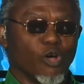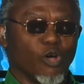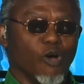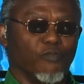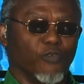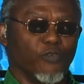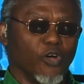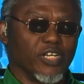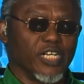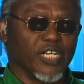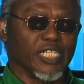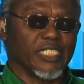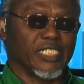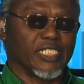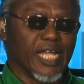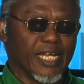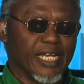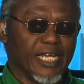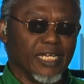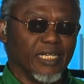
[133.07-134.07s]
of
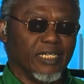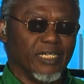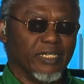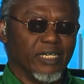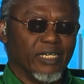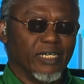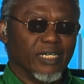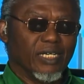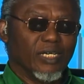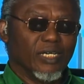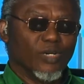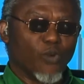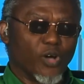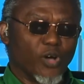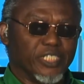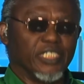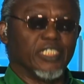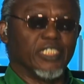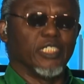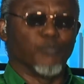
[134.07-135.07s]
understanding what
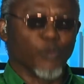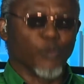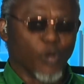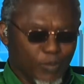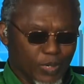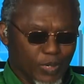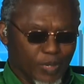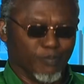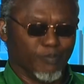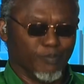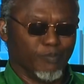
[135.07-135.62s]
is the problem.